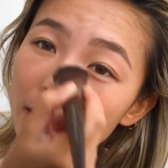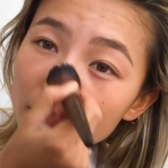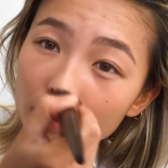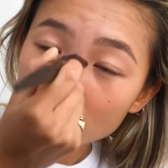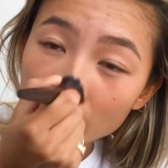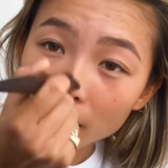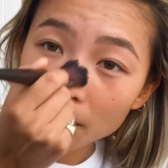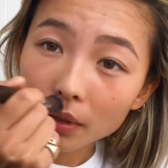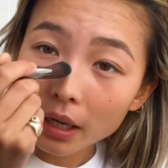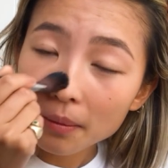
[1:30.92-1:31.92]

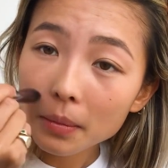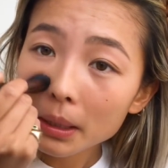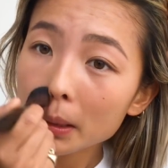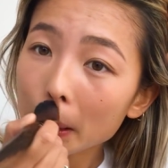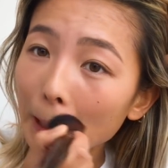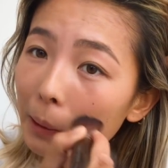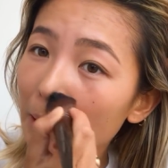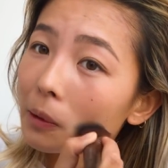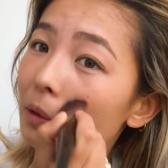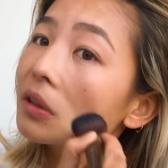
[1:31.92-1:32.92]
Basically, when I mix the
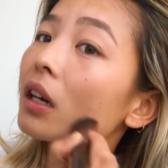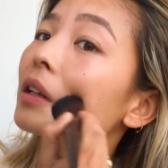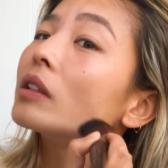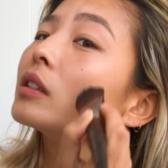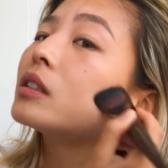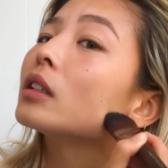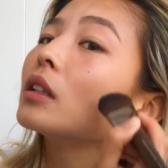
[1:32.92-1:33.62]
2 colors